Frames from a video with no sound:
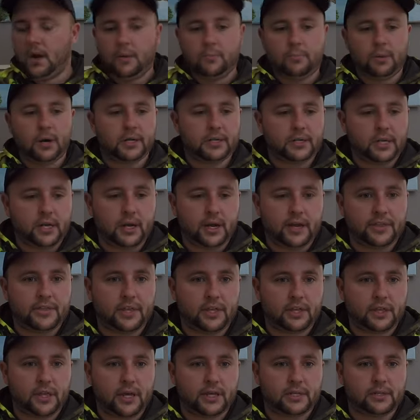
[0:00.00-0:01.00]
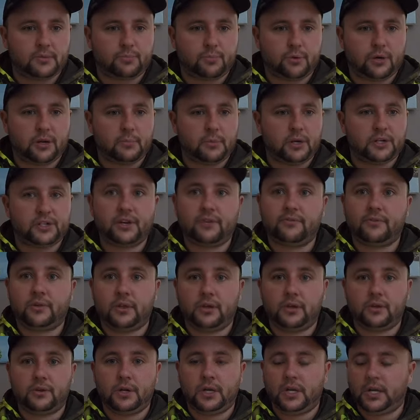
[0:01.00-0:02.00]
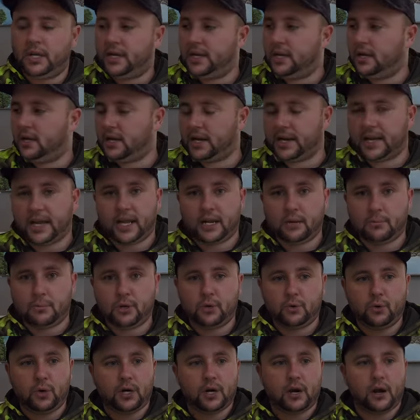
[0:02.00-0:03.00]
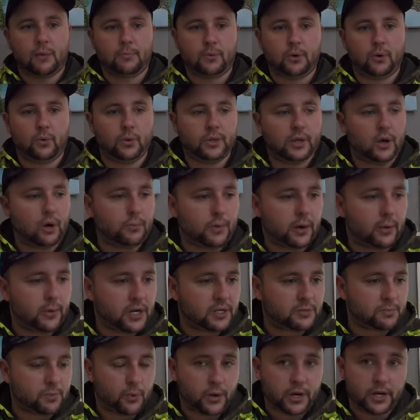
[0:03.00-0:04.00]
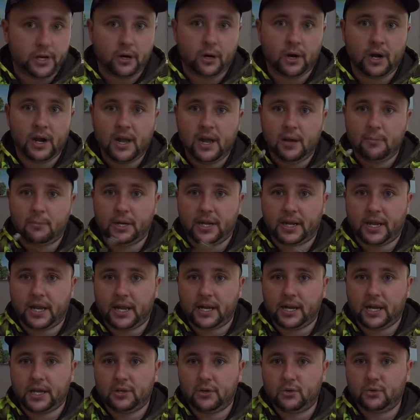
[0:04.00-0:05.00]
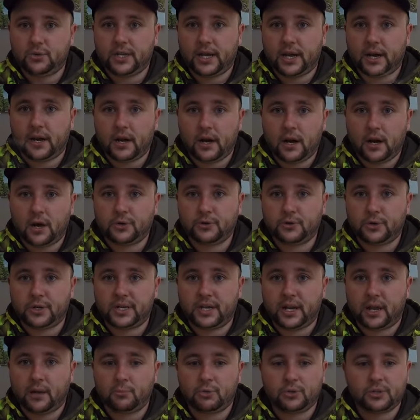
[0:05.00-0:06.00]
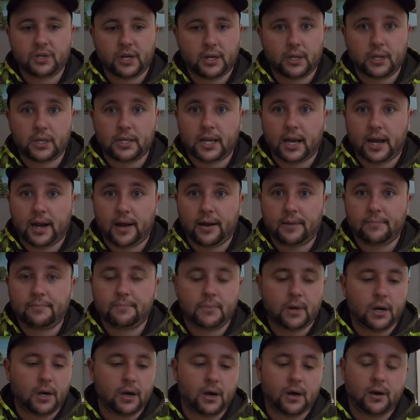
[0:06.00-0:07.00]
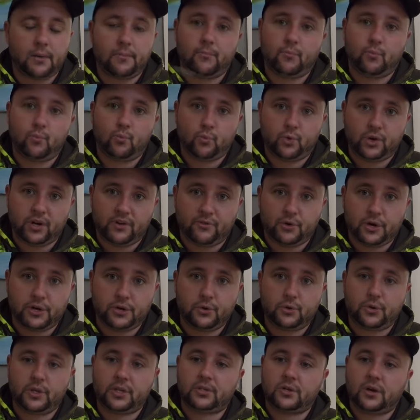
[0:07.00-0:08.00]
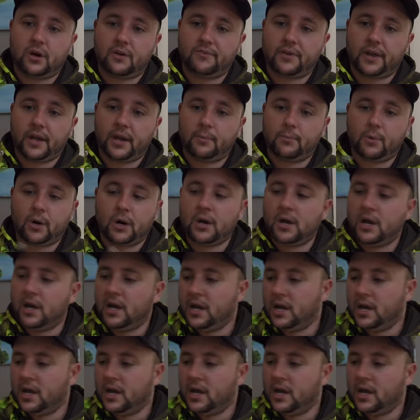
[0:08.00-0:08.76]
But uh, I think that's pretty much everything you need. Again, I'm going to do a couple without my respirator. But again, I use that 110% of the time um, whenever I do this off camera.